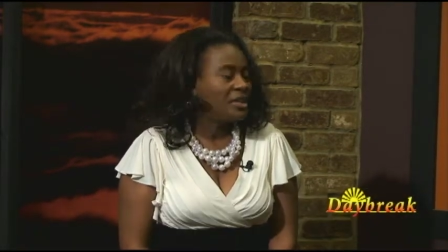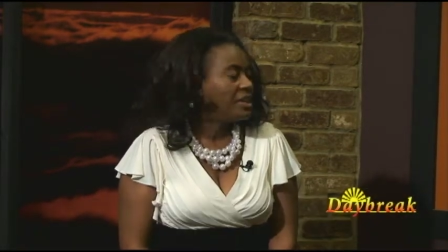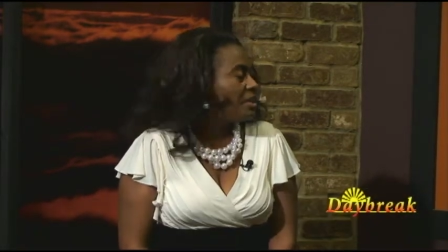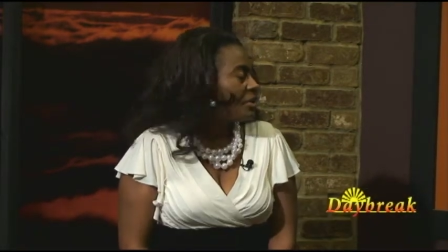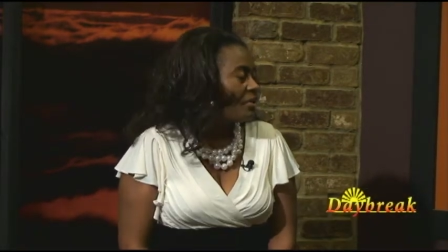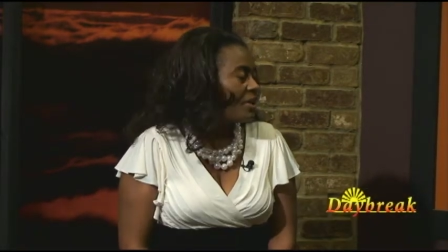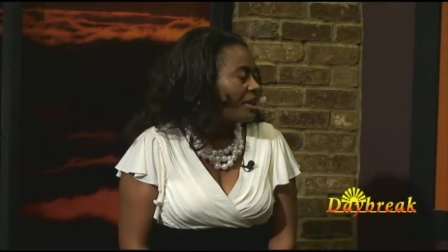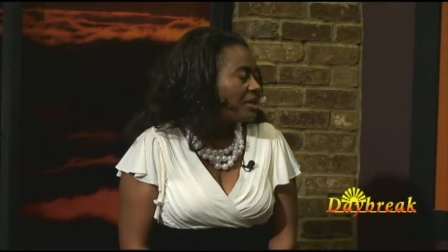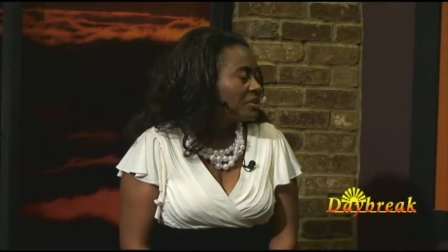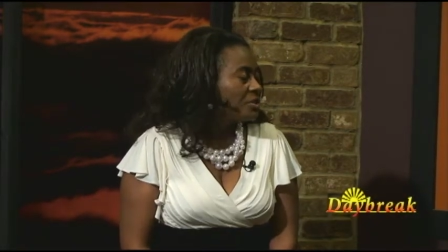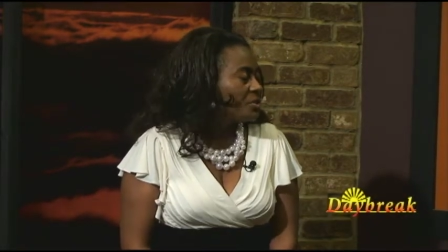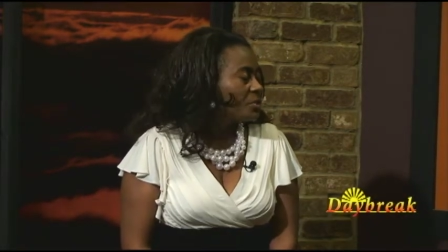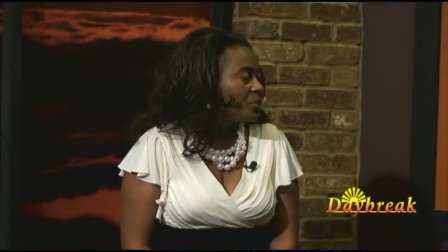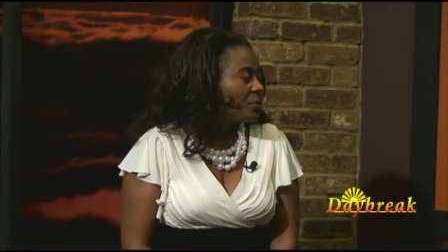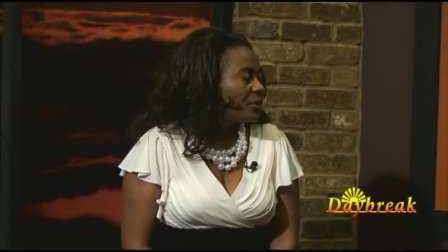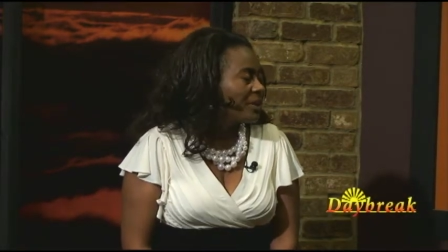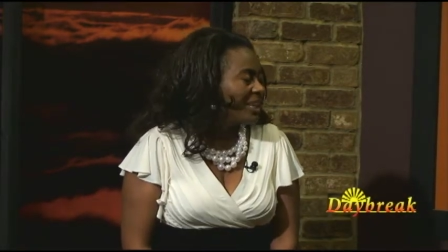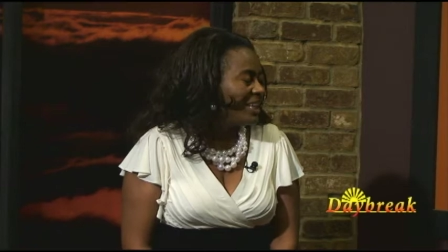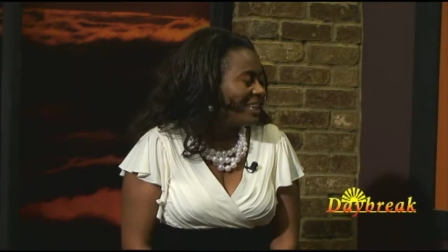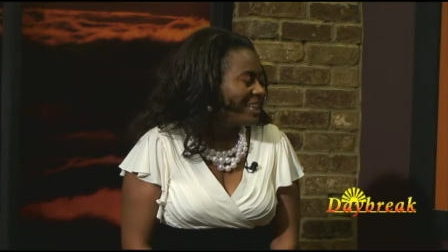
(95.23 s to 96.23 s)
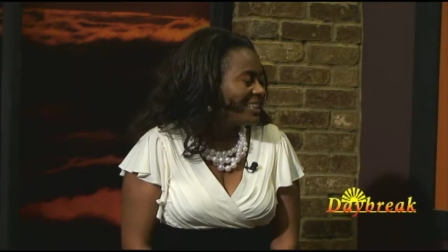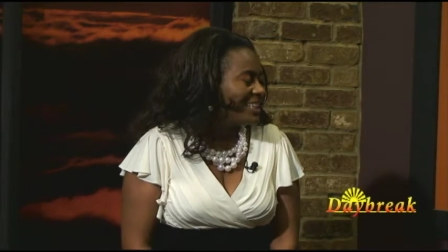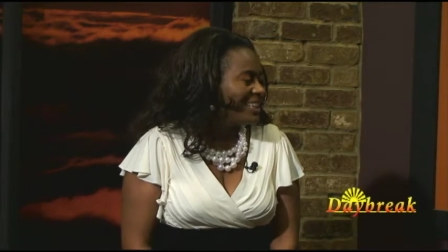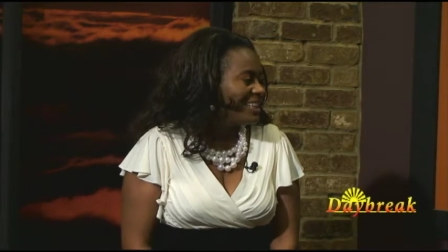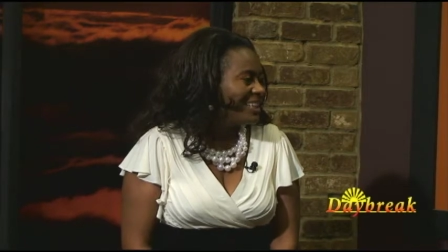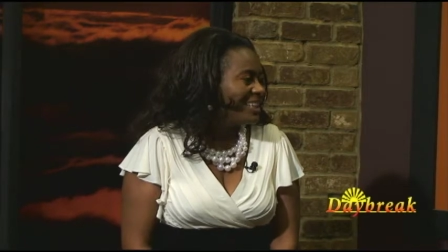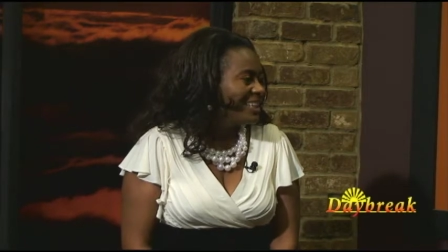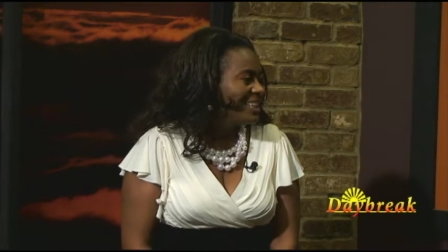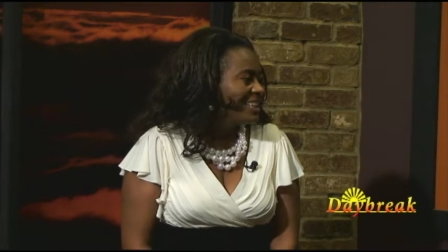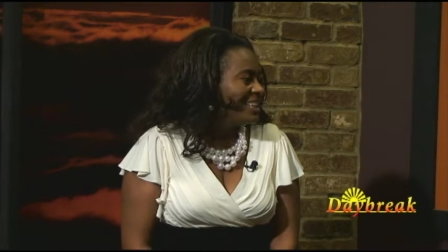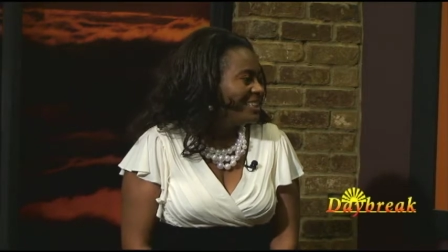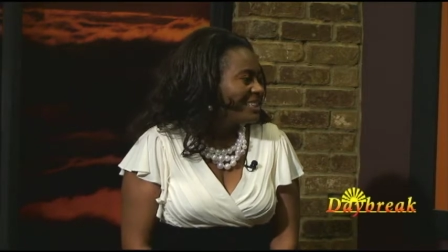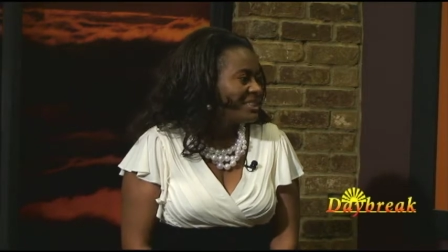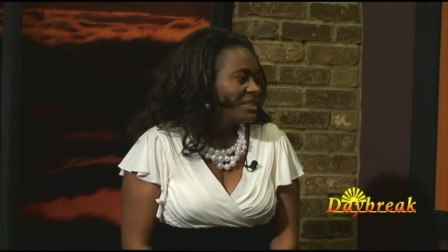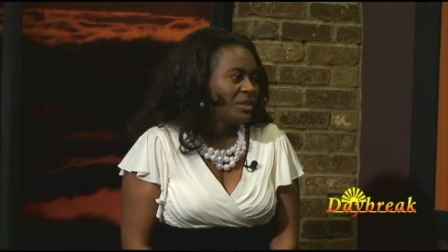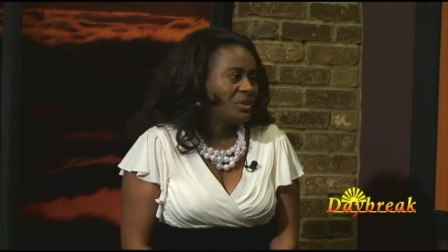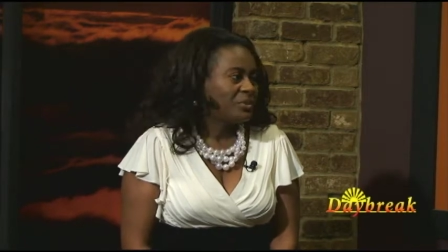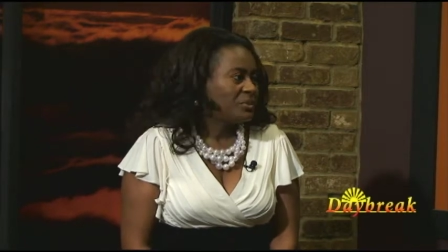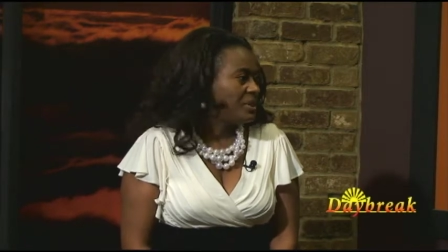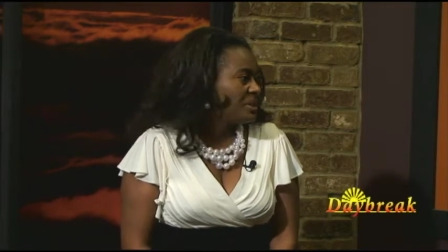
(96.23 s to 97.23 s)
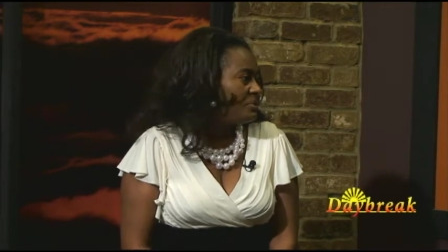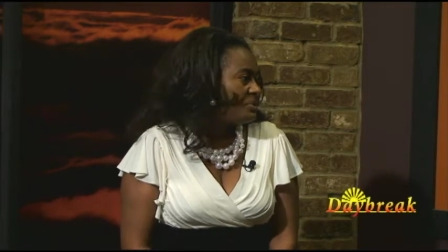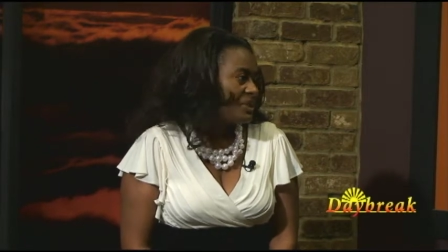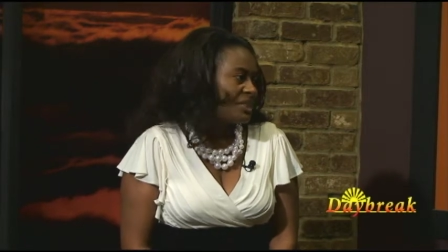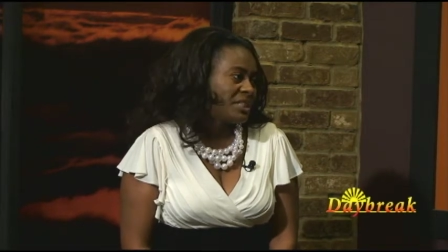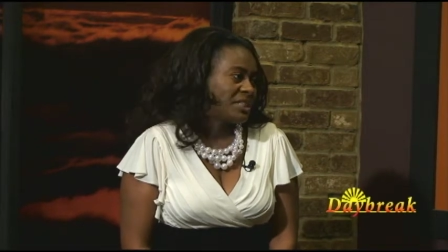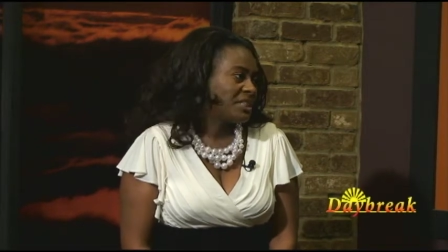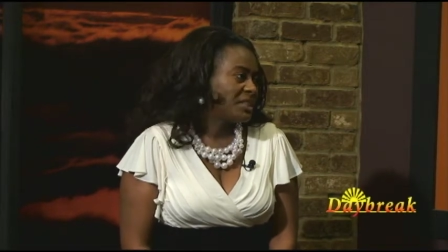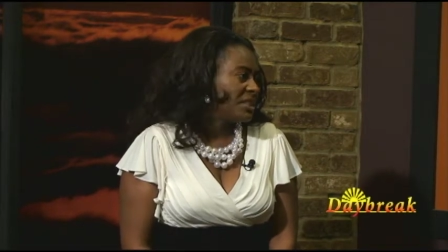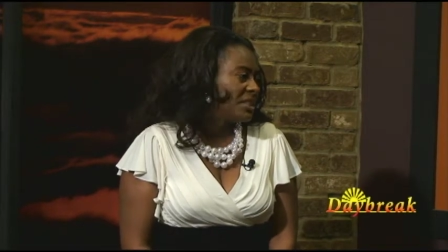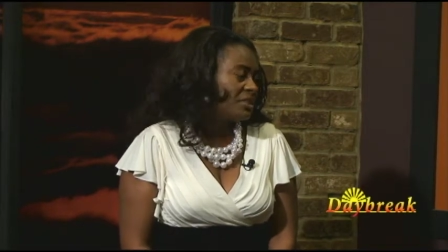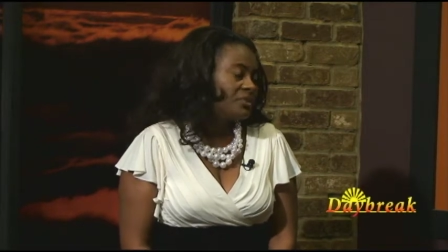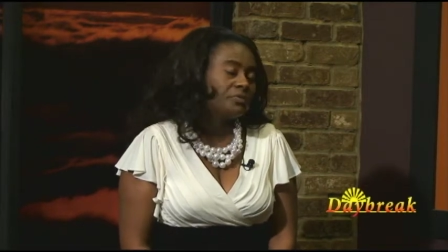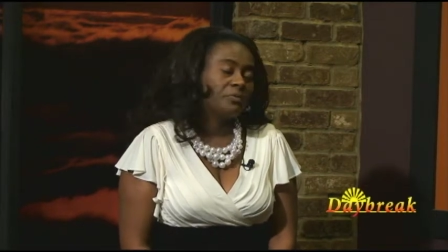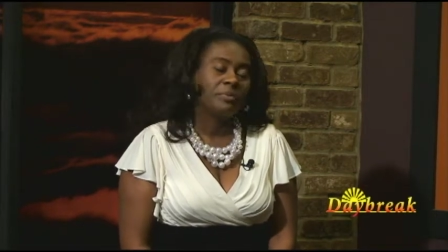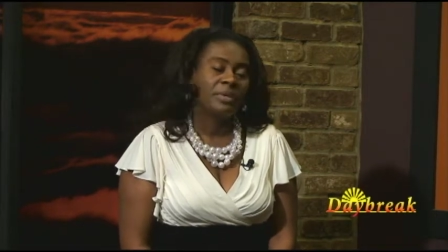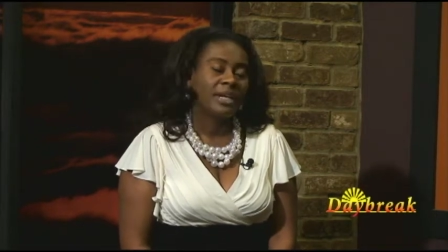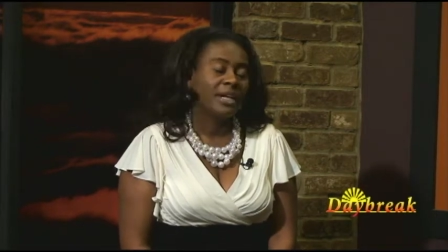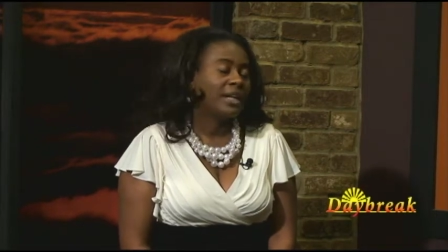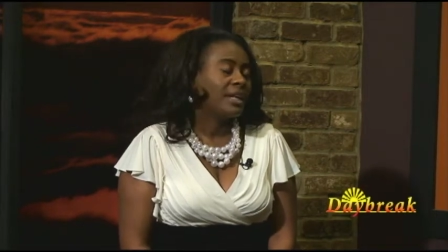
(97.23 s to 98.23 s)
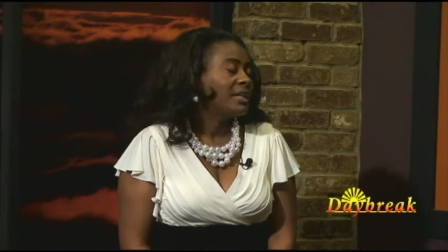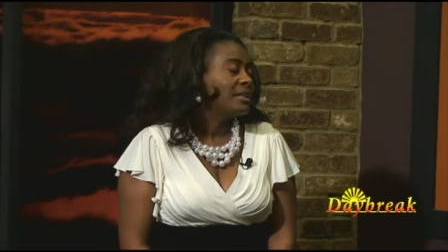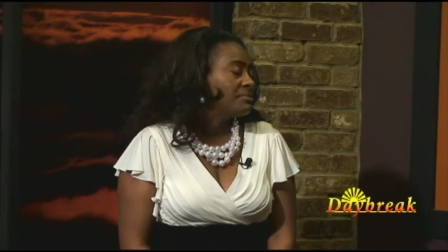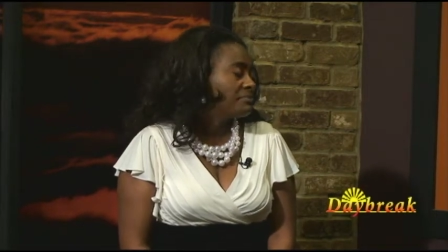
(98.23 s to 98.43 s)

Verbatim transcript: and know how the story ended. So it was just a gift from God.